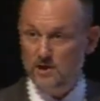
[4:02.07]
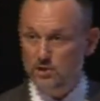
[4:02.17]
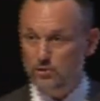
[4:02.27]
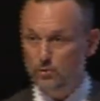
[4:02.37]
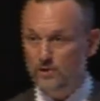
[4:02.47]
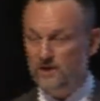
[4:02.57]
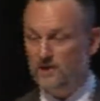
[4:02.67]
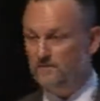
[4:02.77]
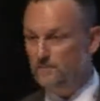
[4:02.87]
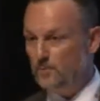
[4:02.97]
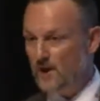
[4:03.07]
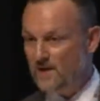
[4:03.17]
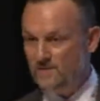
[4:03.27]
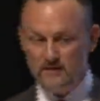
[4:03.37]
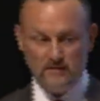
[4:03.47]
So we can have
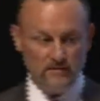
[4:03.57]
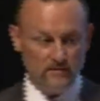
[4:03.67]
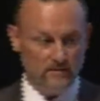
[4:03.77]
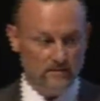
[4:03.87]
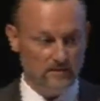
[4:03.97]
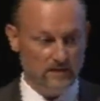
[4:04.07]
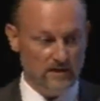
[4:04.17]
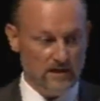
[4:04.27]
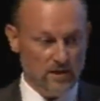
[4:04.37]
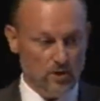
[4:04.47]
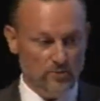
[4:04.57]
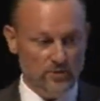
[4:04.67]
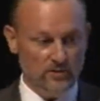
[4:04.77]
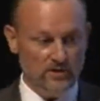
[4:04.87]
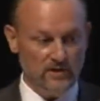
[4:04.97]
private,
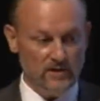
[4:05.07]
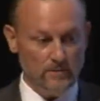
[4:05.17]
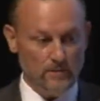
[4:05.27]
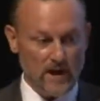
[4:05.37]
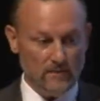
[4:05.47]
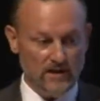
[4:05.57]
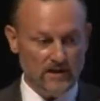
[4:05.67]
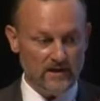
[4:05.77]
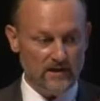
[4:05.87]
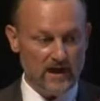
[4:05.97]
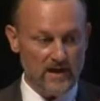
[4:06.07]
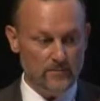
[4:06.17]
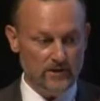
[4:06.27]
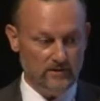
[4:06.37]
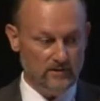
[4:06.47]
community, public, and
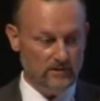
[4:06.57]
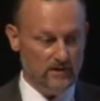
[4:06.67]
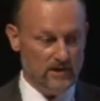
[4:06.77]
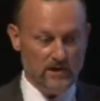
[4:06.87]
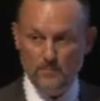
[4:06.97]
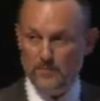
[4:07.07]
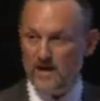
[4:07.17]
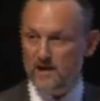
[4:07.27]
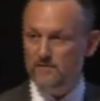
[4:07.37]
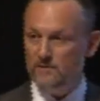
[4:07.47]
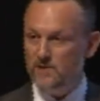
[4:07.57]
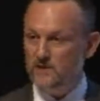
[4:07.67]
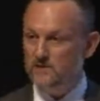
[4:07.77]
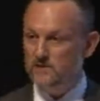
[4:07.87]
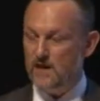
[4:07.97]
hybrid. Private
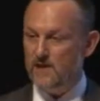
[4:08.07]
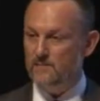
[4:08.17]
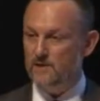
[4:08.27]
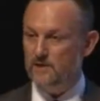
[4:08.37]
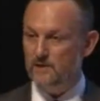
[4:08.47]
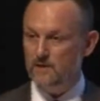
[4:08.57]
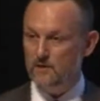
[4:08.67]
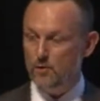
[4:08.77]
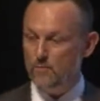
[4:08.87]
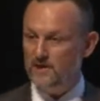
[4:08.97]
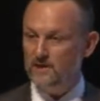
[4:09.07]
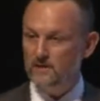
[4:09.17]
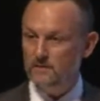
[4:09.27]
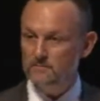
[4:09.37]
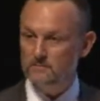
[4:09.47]
means I'm a
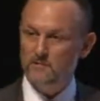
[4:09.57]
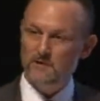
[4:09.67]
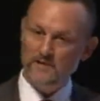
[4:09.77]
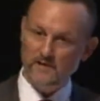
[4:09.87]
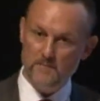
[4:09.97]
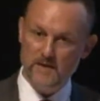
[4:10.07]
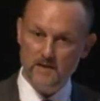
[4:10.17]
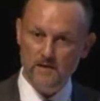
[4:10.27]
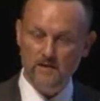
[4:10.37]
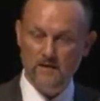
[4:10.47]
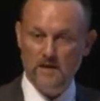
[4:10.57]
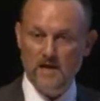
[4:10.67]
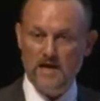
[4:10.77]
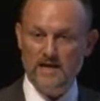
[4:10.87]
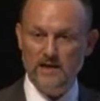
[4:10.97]
company, rather big,
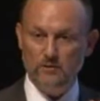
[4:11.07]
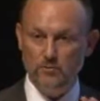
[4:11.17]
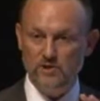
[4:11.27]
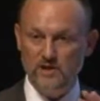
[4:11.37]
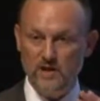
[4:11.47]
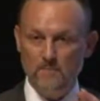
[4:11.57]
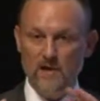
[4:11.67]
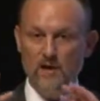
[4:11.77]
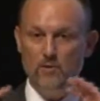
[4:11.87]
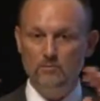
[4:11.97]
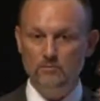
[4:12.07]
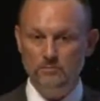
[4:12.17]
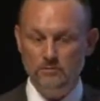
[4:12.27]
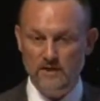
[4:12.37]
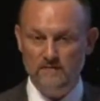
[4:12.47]
and I do set up my own
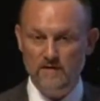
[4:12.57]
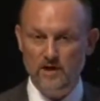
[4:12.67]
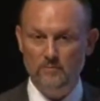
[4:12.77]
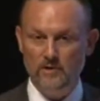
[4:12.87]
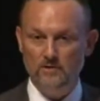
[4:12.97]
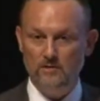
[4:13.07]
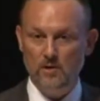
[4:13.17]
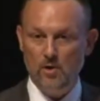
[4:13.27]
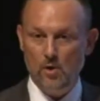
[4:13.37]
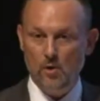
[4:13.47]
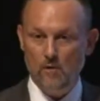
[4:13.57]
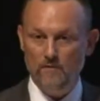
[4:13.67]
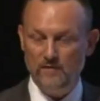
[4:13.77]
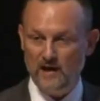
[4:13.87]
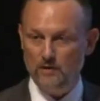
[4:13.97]
environment
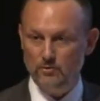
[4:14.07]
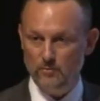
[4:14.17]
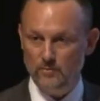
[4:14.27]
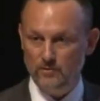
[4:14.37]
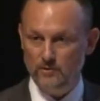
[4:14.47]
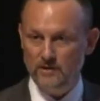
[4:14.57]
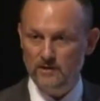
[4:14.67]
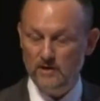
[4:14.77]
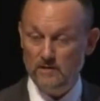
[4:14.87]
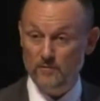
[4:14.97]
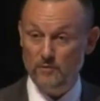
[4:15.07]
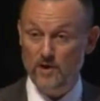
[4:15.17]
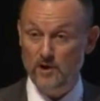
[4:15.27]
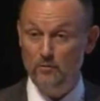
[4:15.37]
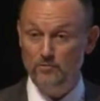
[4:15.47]
of cloud computing for
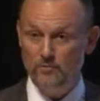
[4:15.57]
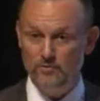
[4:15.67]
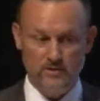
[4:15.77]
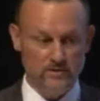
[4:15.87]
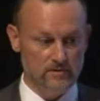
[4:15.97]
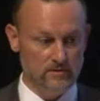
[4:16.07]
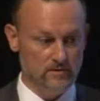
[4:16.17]
my own users.